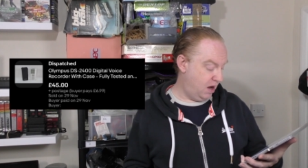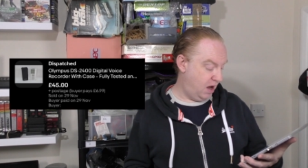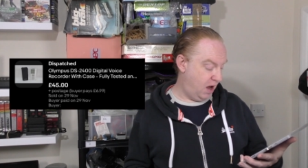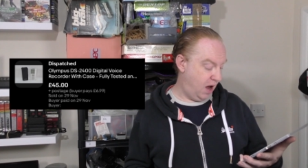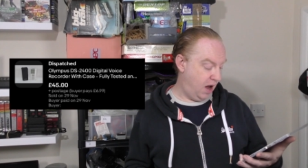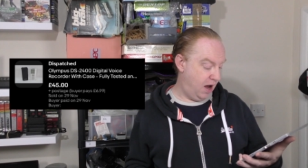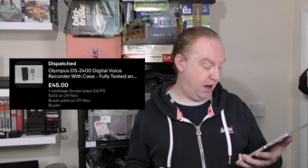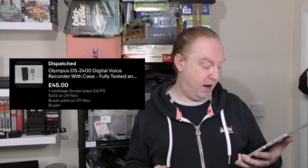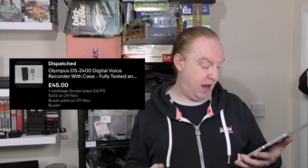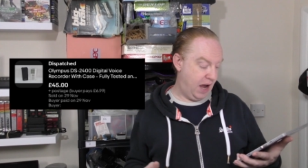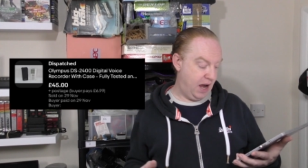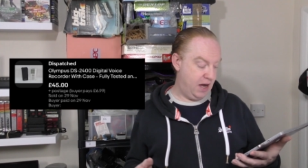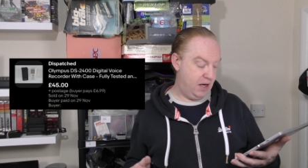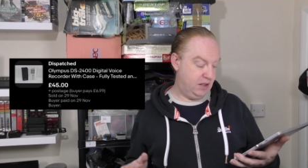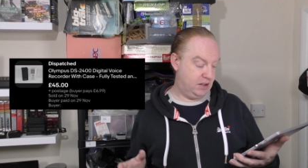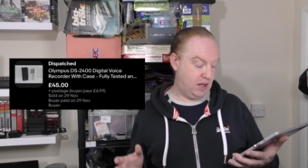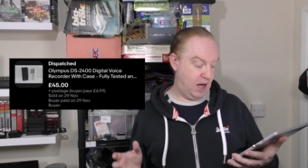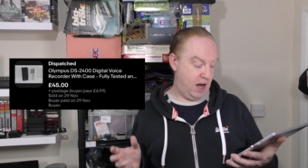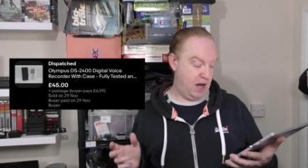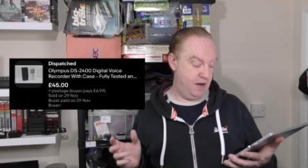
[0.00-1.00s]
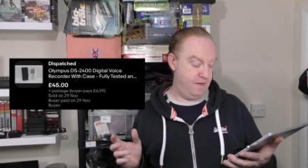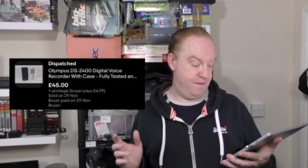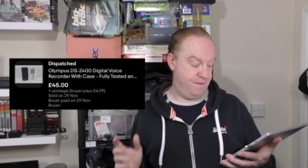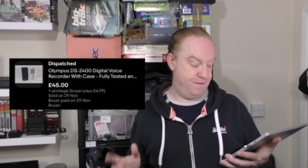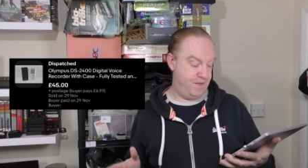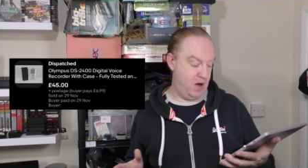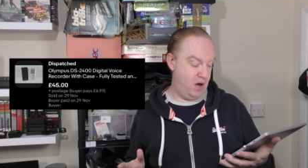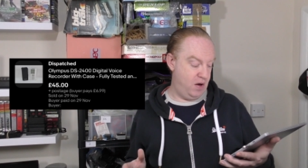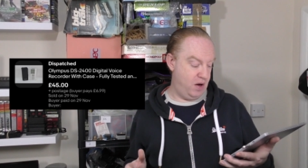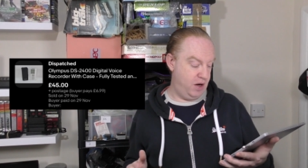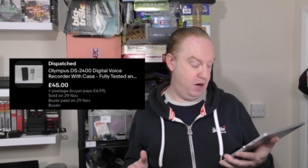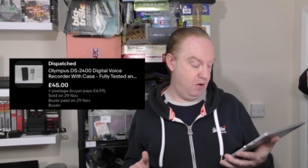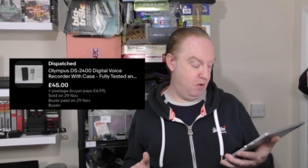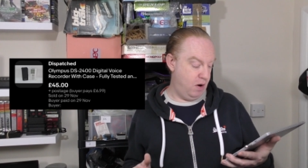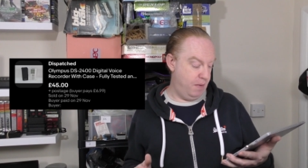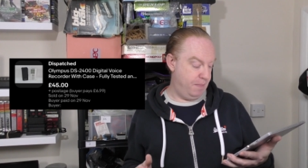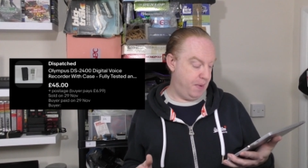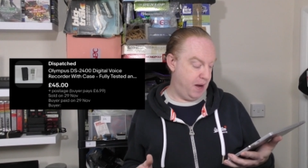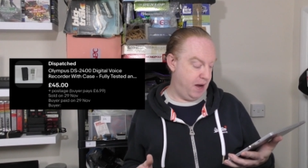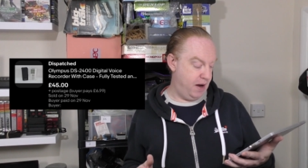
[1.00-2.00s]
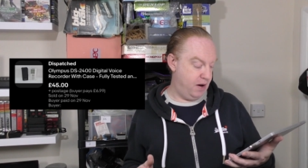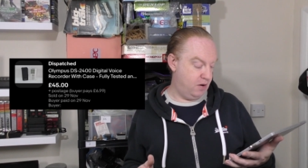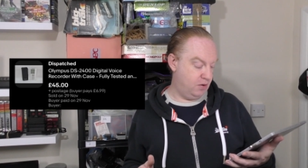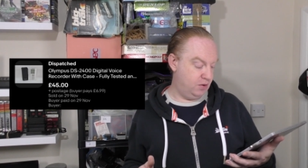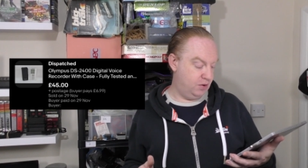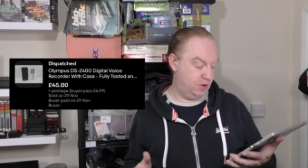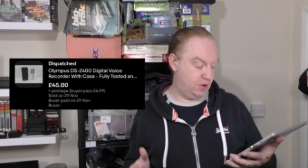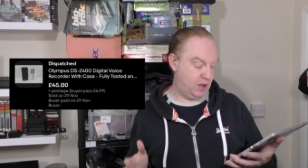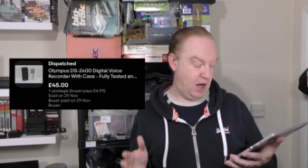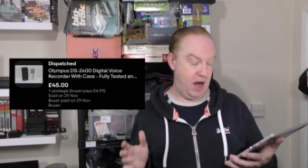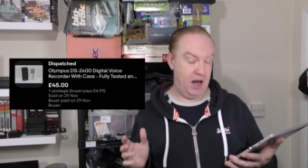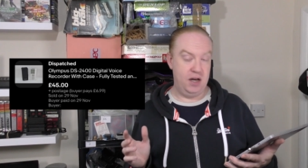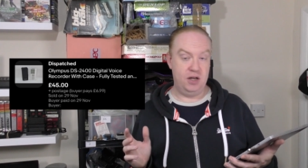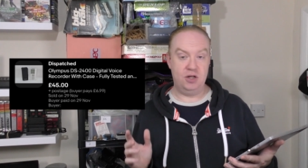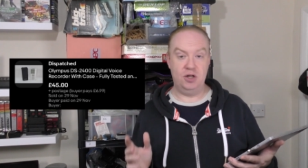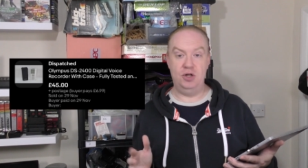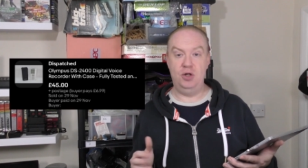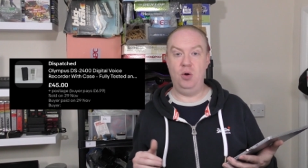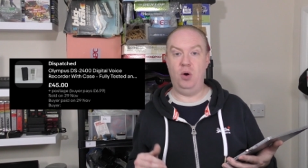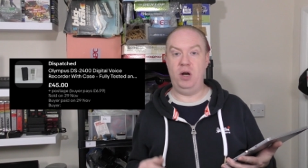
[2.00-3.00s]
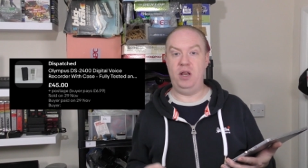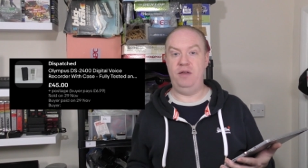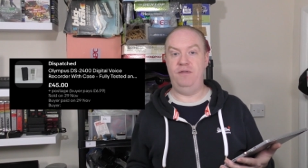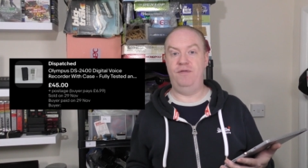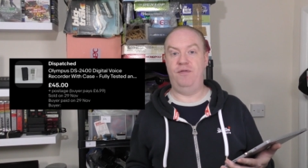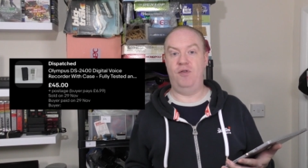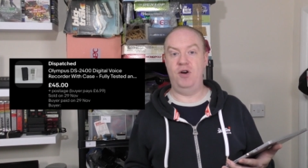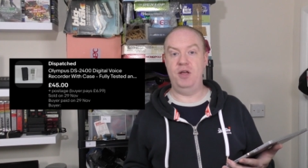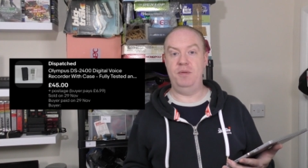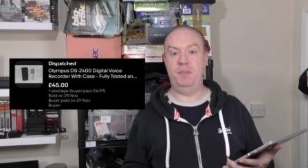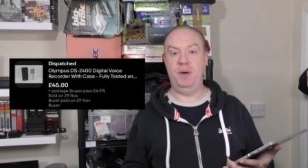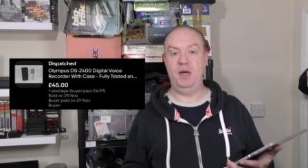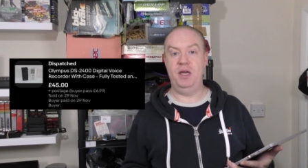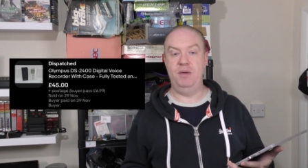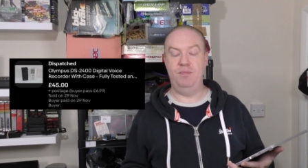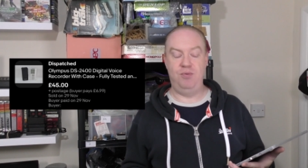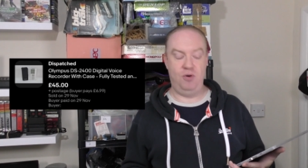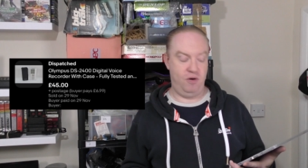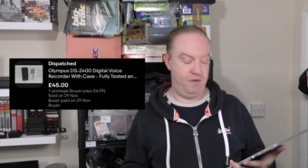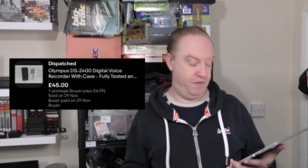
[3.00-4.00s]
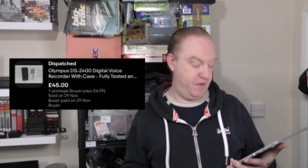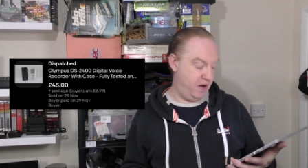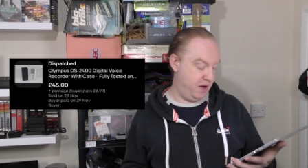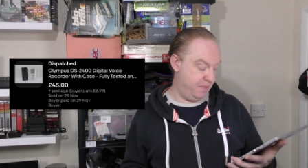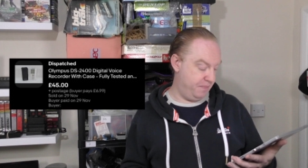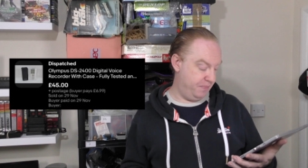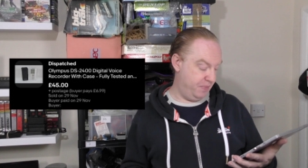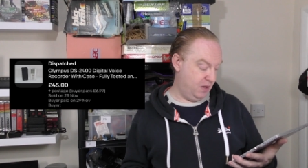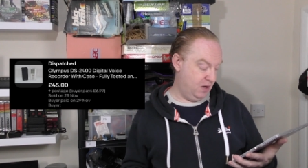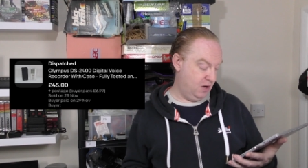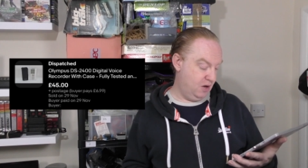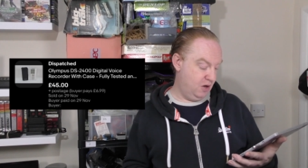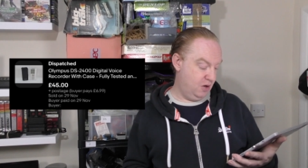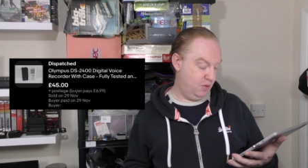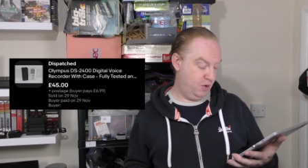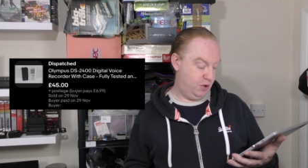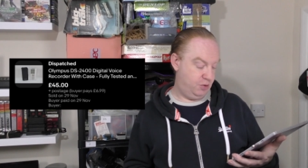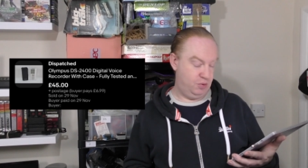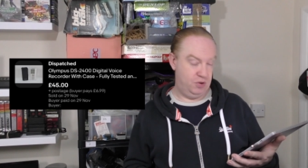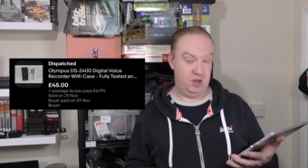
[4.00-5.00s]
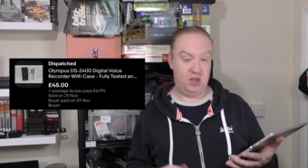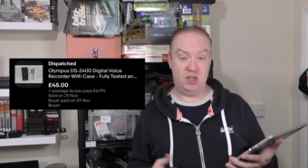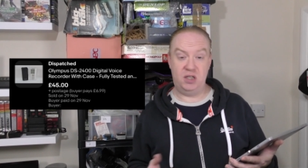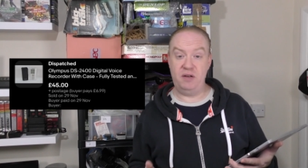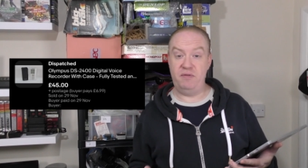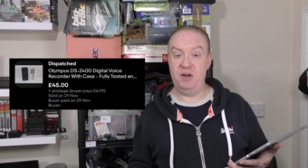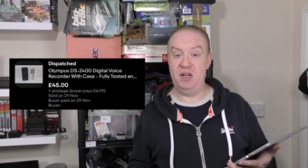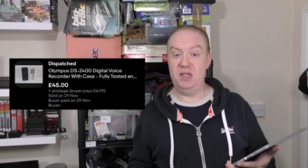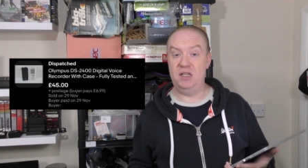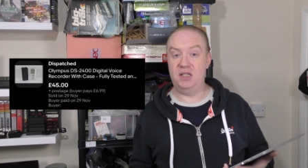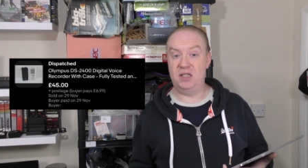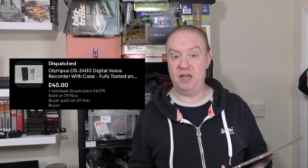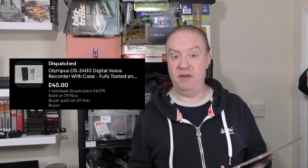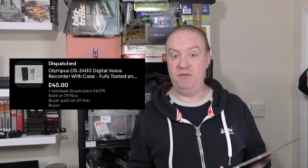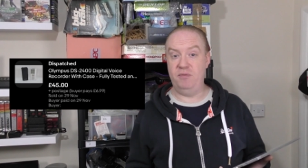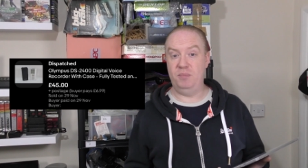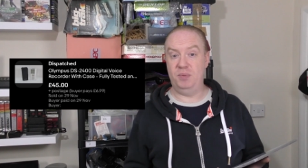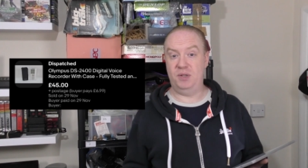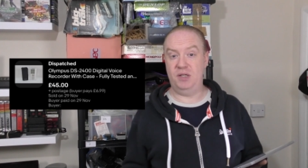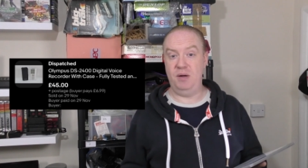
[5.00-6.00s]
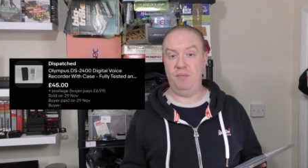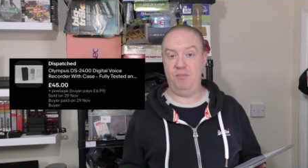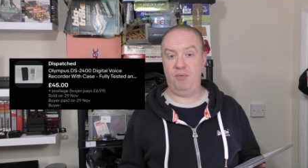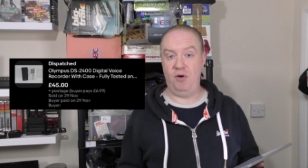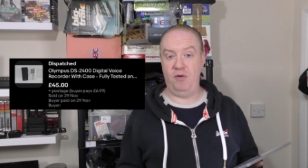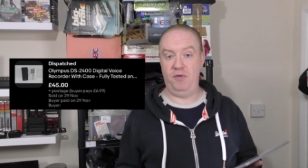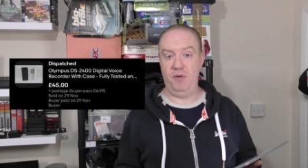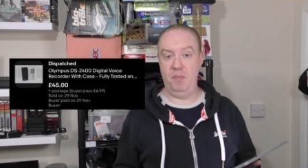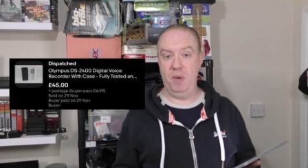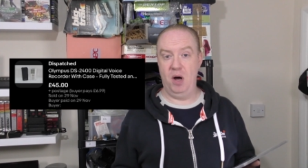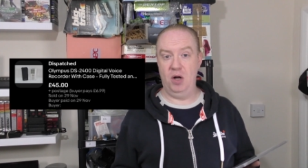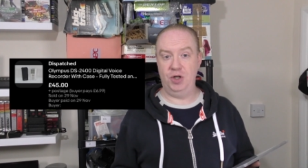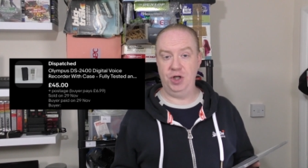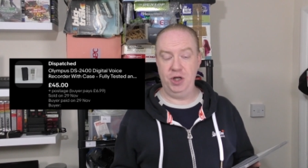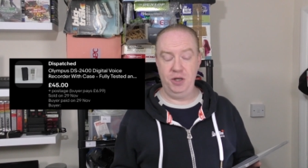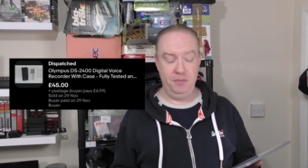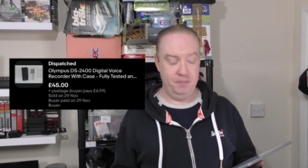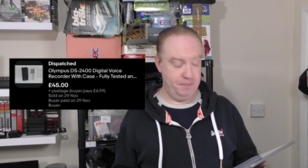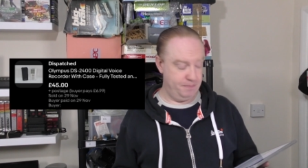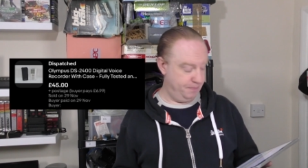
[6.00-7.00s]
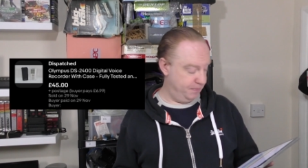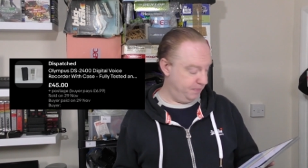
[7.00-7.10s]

That is a £39.93 profit, which was a 77% profit margin.